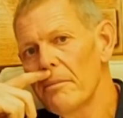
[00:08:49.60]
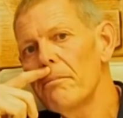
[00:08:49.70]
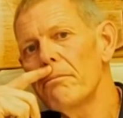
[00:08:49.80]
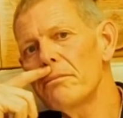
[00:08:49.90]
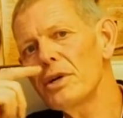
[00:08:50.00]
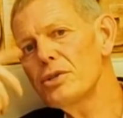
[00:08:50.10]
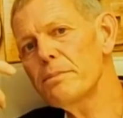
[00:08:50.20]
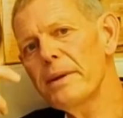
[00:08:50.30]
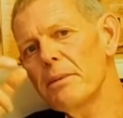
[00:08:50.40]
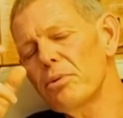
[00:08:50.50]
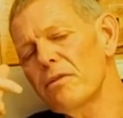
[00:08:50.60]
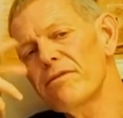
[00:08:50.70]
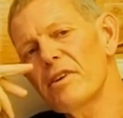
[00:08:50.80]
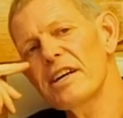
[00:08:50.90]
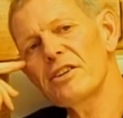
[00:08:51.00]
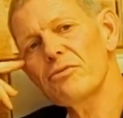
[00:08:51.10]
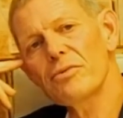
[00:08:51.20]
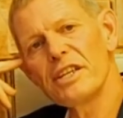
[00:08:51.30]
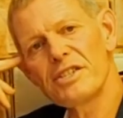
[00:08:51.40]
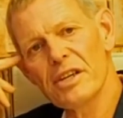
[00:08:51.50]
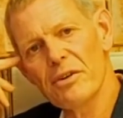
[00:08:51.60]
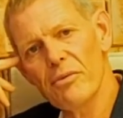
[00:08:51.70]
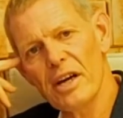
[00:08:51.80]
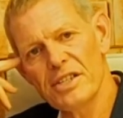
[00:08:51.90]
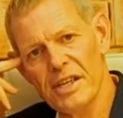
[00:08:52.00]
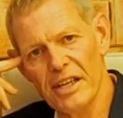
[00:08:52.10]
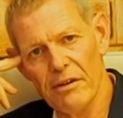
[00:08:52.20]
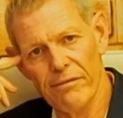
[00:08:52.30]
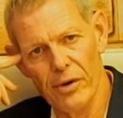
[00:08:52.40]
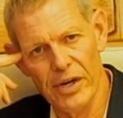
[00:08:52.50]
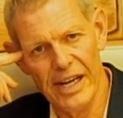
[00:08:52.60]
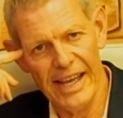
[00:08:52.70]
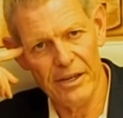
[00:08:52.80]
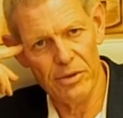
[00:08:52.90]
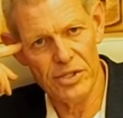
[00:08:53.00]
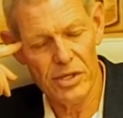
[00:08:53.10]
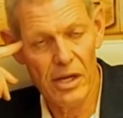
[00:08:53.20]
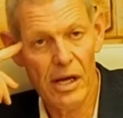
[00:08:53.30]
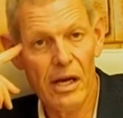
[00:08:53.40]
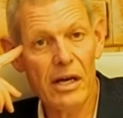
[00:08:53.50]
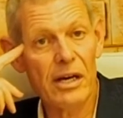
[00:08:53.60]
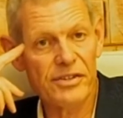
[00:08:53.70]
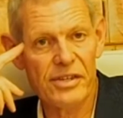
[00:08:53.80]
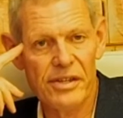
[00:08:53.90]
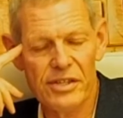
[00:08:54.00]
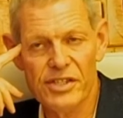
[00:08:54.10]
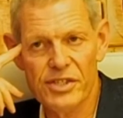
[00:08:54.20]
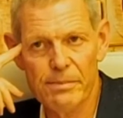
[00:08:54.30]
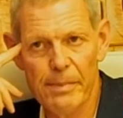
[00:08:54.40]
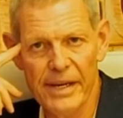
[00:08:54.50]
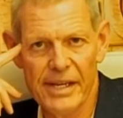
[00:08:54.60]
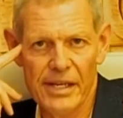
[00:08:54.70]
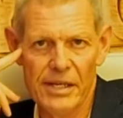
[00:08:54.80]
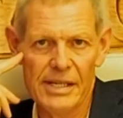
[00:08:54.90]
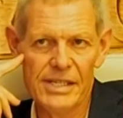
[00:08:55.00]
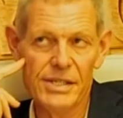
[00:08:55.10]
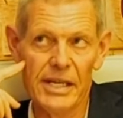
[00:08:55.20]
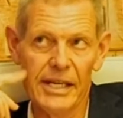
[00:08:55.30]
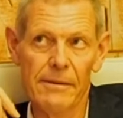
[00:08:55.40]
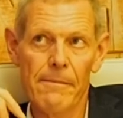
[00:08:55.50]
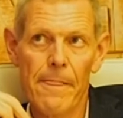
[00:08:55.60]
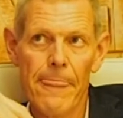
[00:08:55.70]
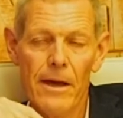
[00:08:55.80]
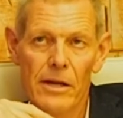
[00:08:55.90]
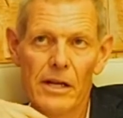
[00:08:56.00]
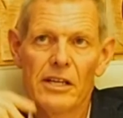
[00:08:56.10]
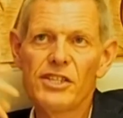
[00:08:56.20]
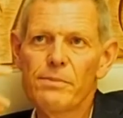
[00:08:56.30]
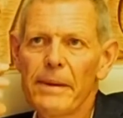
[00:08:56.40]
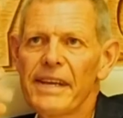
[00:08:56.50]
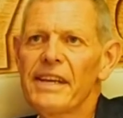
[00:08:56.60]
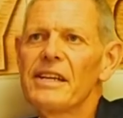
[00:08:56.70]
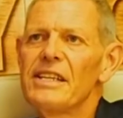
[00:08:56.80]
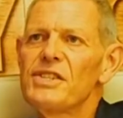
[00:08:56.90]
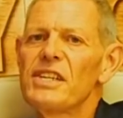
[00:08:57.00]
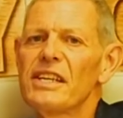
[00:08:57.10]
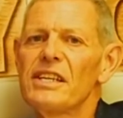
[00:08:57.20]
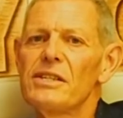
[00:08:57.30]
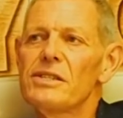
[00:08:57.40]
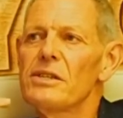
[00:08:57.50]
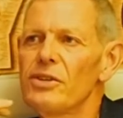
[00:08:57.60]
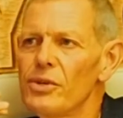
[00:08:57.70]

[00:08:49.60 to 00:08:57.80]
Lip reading: Most people find reading and writing in a foreign language harder than speaking and listening. Speaking and listening is